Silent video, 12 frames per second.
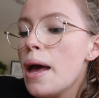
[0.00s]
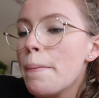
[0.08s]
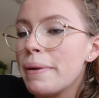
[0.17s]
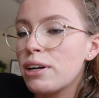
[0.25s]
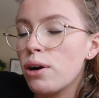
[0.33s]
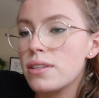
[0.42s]

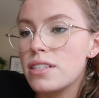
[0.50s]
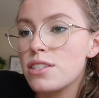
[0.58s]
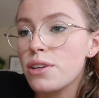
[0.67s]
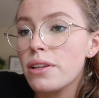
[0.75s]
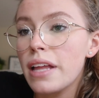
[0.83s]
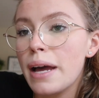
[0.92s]
because the
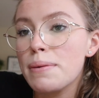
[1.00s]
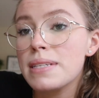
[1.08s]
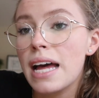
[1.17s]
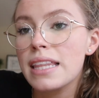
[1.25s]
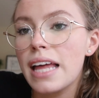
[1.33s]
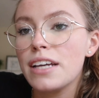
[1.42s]
school I was
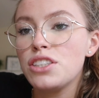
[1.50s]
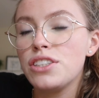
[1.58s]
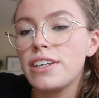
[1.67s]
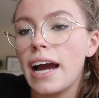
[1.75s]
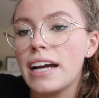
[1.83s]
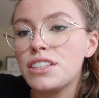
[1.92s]
at last
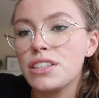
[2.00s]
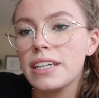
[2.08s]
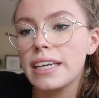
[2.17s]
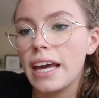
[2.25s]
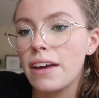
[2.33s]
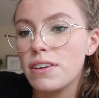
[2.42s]
year actually
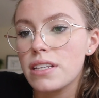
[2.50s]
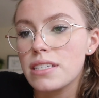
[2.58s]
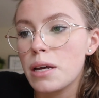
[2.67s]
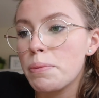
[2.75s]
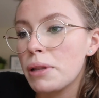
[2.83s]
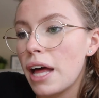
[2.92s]
gave us
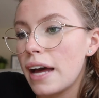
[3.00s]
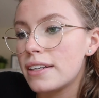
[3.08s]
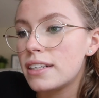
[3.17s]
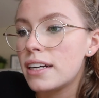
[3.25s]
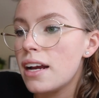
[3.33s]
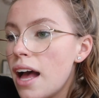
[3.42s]
a
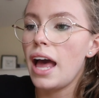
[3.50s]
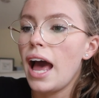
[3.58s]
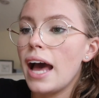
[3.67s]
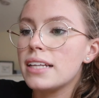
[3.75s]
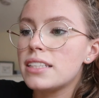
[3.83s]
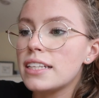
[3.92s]
planner,
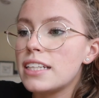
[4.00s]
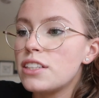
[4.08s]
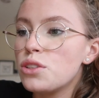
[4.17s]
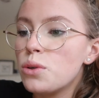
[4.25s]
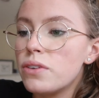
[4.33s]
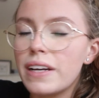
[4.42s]
and I
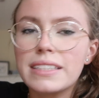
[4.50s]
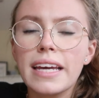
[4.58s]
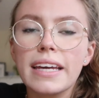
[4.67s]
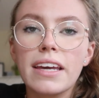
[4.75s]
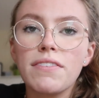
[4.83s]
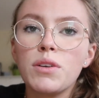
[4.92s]
didn't know if I'd
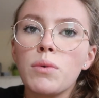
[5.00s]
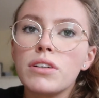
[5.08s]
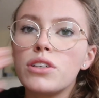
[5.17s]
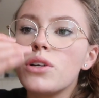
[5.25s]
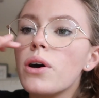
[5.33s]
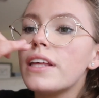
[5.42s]
get given one
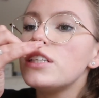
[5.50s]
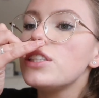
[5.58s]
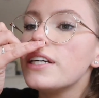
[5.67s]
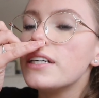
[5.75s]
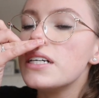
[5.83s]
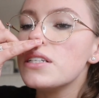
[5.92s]
or not this
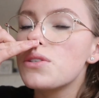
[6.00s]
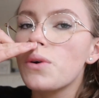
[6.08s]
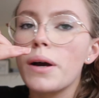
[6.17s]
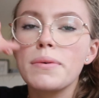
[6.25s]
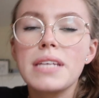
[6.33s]
year, so I was